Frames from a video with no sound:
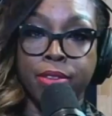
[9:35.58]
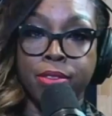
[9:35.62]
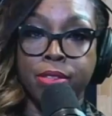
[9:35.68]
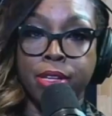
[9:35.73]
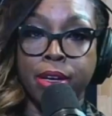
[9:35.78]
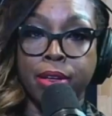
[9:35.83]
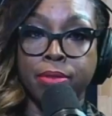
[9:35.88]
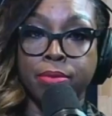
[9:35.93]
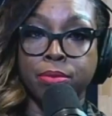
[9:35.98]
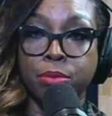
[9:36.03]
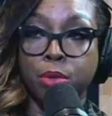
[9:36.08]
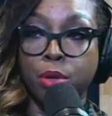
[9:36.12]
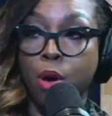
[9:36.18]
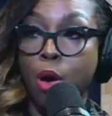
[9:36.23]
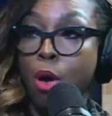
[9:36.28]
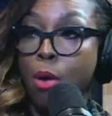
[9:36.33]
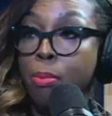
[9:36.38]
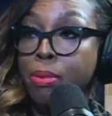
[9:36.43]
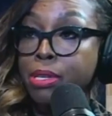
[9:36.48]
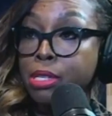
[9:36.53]
that we're
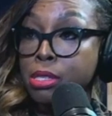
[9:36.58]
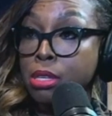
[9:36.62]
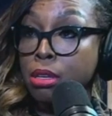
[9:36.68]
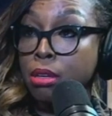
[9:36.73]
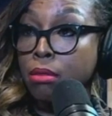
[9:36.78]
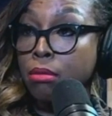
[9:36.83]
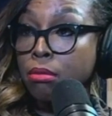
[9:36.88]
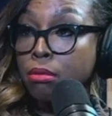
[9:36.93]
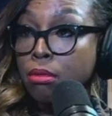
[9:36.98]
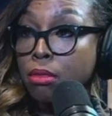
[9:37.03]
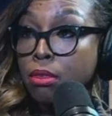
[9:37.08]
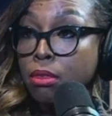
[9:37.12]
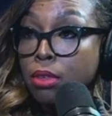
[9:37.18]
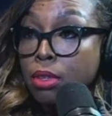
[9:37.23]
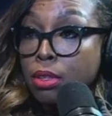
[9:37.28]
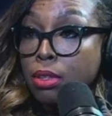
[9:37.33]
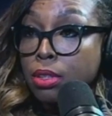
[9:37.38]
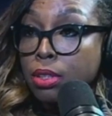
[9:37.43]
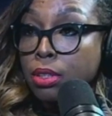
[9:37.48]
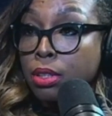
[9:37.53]
all busy,
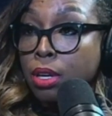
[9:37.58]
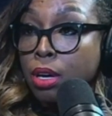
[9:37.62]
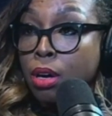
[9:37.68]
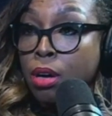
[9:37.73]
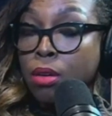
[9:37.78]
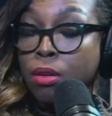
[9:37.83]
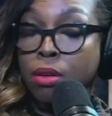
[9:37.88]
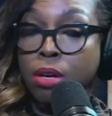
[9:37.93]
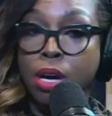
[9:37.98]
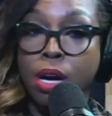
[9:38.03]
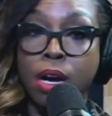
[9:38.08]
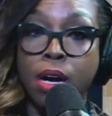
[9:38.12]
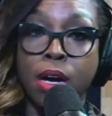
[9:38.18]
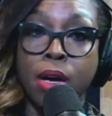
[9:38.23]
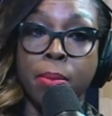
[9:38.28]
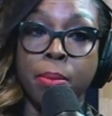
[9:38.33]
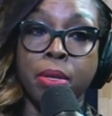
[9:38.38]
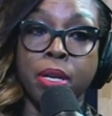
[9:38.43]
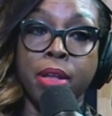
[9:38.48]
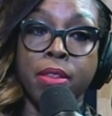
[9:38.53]
you know,
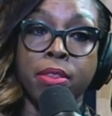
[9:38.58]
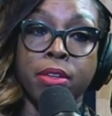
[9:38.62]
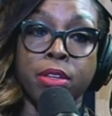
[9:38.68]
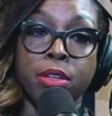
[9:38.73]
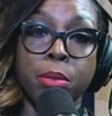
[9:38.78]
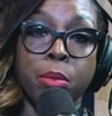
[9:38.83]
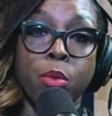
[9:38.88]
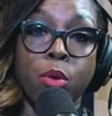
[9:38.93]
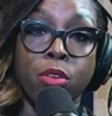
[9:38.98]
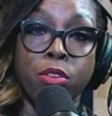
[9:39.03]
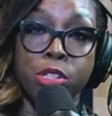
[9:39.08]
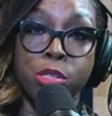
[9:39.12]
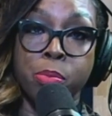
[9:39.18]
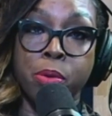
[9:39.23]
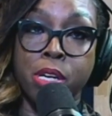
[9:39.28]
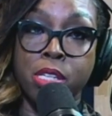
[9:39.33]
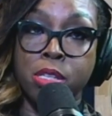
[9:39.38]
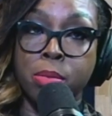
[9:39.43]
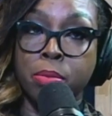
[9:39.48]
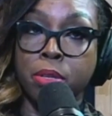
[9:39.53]
and I think the more
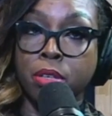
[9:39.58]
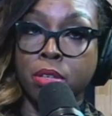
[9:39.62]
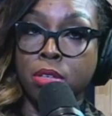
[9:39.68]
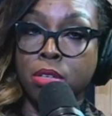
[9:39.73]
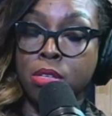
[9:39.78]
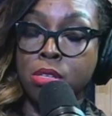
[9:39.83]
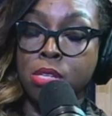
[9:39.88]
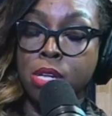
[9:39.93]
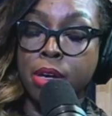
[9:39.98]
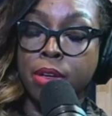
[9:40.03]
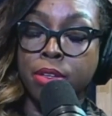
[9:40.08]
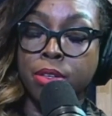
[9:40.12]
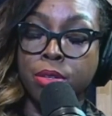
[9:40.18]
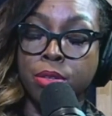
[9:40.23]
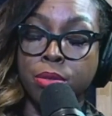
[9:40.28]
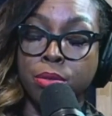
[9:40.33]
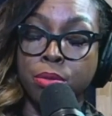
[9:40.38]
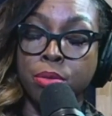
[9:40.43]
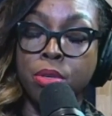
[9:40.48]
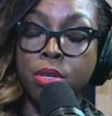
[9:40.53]
responsibilities that
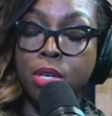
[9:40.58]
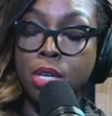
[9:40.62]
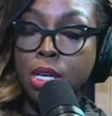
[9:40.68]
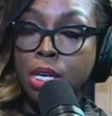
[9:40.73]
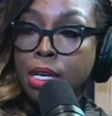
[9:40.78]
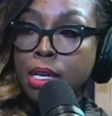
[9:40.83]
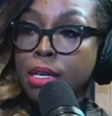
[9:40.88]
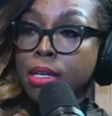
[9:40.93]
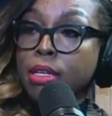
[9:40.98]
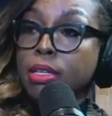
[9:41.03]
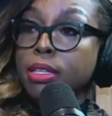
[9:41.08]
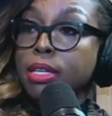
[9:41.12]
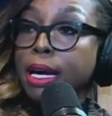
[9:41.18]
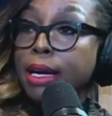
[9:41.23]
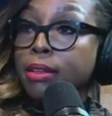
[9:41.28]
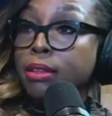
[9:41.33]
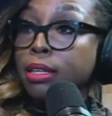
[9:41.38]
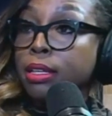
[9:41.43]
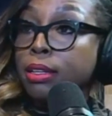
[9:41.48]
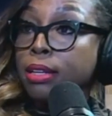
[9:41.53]
you
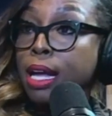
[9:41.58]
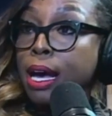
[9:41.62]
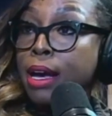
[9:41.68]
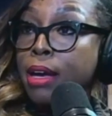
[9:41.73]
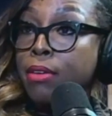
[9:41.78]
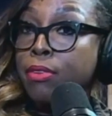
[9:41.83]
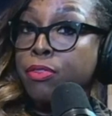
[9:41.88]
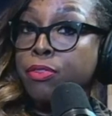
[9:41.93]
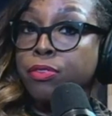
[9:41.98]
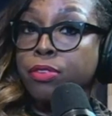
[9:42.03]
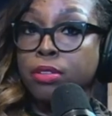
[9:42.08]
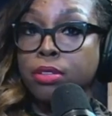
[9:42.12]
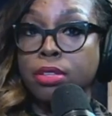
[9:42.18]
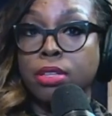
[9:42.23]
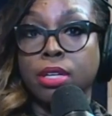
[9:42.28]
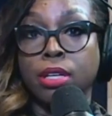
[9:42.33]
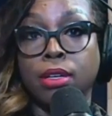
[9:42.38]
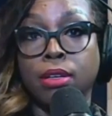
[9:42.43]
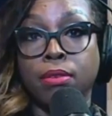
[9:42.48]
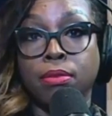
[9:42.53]
get in life,
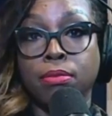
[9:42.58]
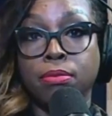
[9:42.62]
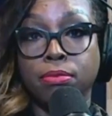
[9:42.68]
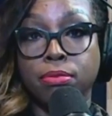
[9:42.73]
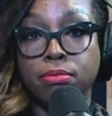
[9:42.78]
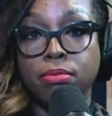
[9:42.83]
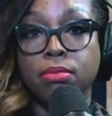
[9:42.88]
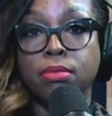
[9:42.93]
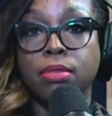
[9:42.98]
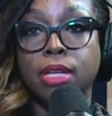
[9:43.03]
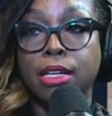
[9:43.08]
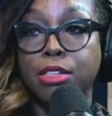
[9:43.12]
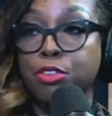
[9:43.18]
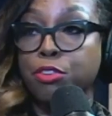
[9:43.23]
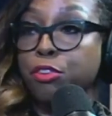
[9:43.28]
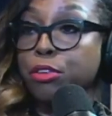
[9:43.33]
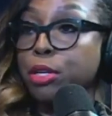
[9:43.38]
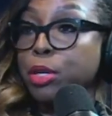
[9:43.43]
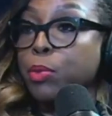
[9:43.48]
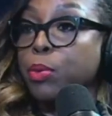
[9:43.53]
the less
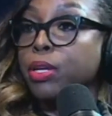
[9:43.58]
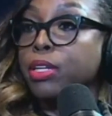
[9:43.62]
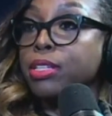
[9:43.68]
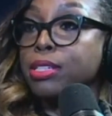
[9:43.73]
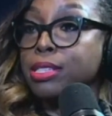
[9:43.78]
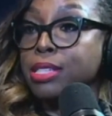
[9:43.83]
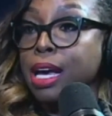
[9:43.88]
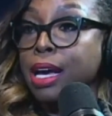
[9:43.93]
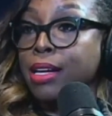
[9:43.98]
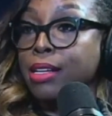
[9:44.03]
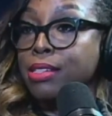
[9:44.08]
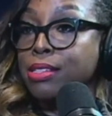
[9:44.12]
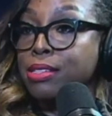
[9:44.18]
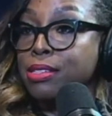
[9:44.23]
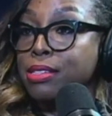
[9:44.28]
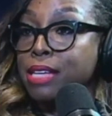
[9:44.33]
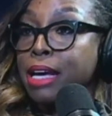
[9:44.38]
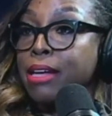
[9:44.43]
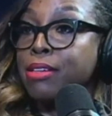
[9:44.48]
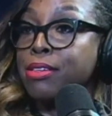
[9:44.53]
frequent sex
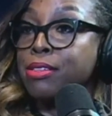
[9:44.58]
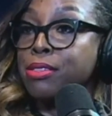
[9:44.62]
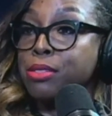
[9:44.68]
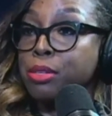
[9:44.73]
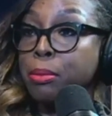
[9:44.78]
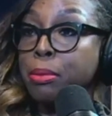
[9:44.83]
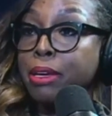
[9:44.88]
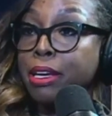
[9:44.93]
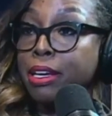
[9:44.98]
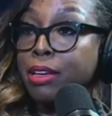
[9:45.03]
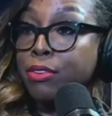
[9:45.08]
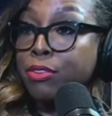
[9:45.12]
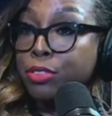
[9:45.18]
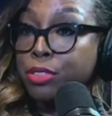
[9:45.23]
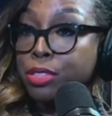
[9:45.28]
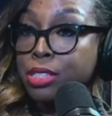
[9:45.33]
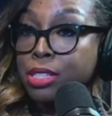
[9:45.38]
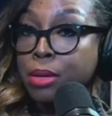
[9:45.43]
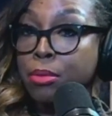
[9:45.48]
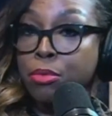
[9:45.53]
tends to be for
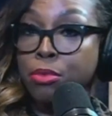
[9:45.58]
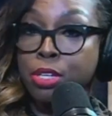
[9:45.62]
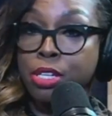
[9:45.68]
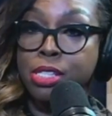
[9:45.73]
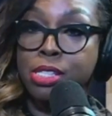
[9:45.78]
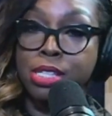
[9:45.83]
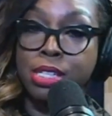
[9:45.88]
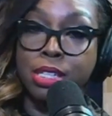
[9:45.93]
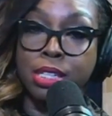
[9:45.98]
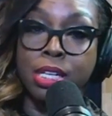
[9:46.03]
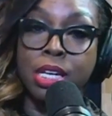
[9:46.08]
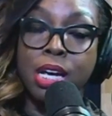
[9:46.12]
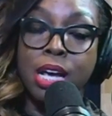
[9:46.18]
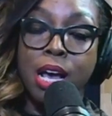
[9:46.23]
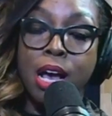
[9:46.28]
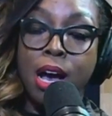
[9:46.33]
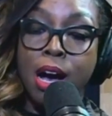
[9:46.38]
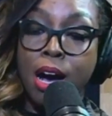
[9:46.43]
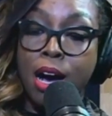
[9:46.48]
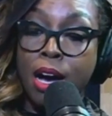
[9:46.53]
some reason.
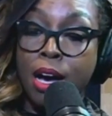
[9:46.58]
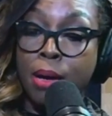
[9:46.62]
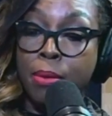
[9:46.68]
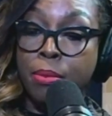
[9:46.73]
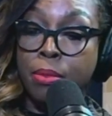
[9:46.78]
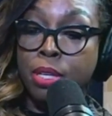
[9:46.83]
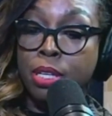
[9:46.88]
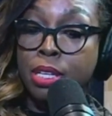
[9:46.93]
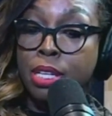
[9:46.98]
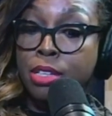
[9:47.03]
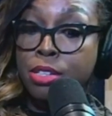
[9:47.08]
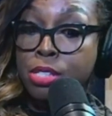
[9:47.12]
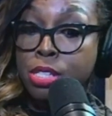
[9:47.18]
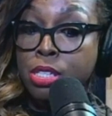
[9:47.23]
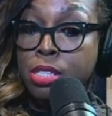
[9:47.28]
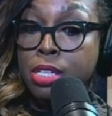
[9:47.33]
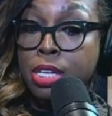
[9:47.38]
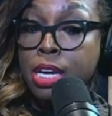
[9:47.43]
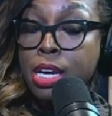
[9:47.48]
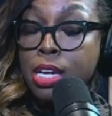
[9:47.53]
And there's a
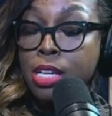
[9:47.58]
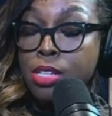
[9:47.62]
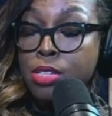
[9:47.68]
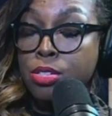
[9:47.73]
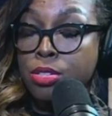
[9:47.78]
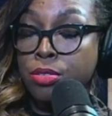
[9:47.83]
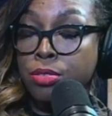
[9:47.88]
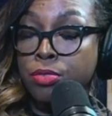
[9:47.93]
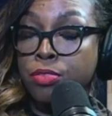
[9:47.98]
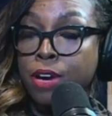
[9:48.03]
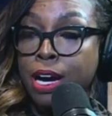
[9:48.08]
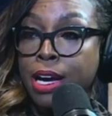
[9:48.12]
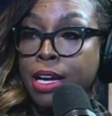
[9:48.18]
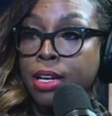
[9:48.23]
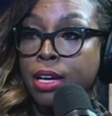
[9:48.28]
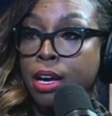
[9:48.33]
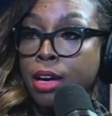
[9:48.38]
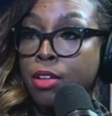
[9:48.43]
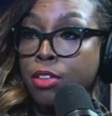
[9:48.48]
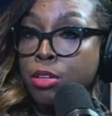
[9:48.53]
need to find a
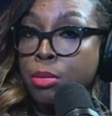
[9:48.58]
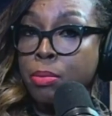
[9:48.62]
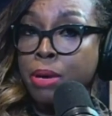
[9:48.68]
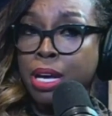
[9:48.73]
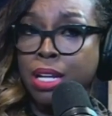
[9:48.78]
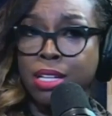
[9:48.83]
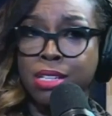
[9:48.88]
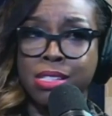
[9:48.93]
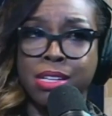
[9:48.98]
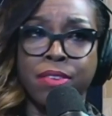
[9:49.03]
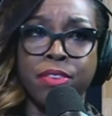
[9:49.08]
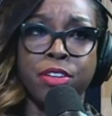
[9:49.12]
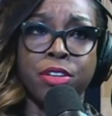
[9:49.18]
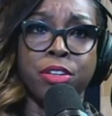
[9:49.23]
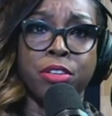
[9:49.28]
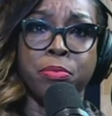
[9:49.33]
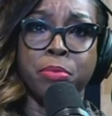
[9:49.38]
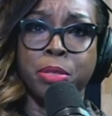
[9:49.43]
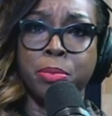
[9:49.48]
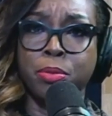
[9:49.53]
healthy balance. I've heard
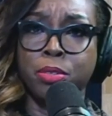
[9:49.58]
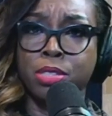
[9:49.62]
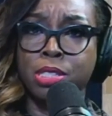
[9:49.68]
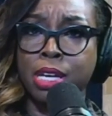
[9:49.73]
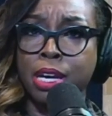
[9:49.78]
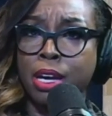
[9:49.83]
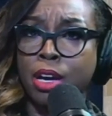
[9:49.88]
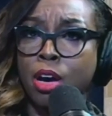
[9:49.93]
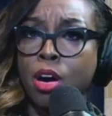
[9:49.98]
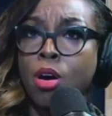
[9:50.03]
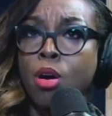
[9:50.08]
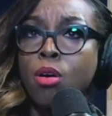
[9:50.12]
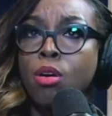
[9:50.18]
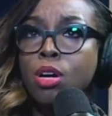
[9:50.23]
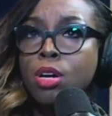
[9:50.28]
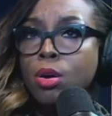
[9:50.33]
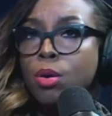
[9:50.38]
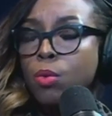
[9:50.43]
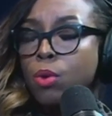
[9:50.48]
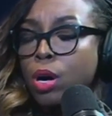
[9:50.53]
of people saying, oh,
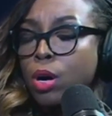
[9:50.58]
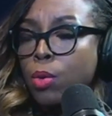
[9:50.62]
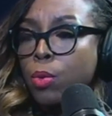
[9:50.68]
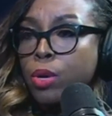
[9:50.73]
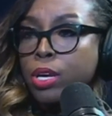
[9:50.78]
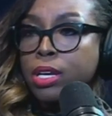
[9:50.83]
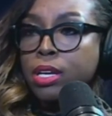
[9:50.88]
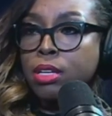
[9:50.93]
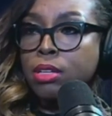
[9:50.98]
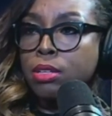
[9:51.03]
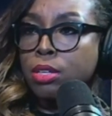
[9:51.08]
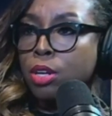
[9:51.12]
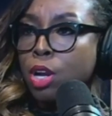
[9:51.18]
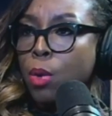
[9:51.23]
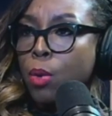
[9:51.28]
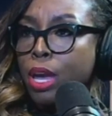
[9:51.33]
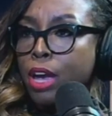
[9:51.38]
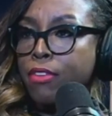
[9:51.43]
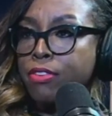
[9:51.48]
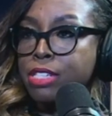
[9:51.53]
well, we
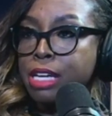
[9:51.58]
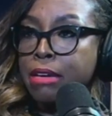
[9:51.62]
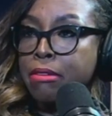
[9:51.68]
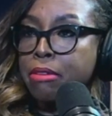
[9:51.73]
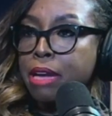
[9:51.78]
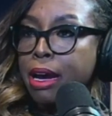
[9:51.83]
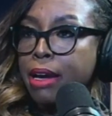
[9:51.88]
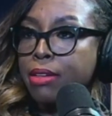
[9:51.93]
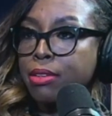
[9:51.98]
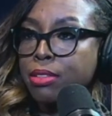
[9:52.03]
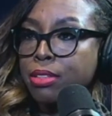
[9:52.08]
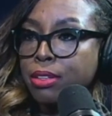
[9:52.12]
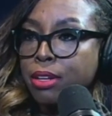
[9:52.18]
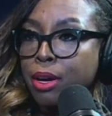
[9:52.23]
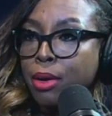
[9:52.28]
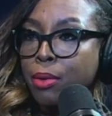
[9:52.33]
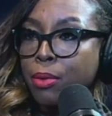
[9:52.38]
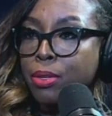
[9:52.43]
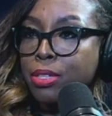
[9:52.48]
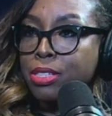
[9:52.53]
have date night, you know,
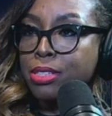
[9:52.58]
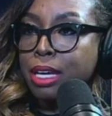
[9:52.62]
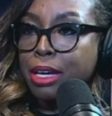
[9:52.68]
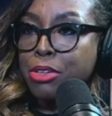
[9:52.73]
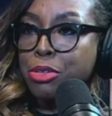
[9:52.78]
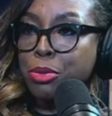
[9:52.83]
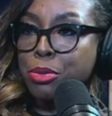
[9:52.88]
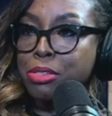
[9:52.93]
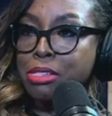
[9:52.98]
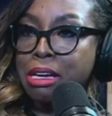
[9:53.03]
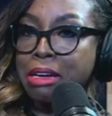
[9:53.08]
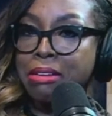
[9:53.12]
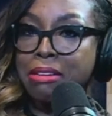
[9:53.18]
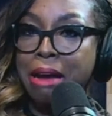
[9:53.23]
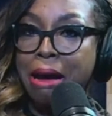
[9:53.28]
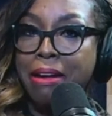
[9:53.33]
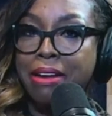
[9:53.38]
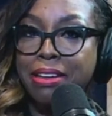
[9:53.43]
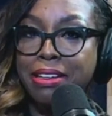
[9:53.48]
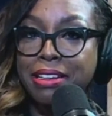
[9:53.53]
we schedule a date
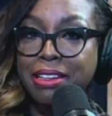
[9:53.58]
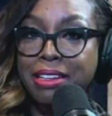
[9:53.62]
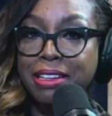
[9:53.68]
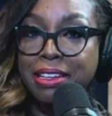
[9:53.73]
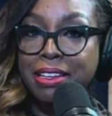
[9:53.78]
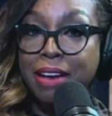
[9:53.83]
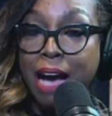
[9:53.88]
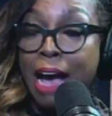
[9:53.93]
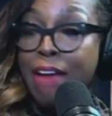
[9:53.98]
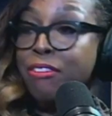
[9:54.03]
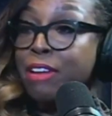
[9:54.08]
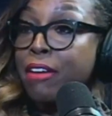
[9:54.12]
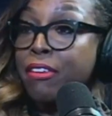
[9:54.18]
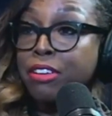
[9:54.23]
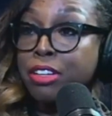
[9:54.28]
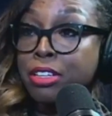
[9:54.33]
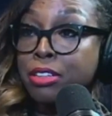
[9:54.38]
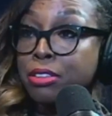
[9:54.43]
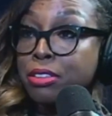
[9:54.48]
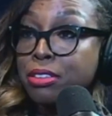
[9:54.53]
night. I've
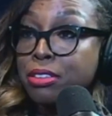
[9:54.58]
never,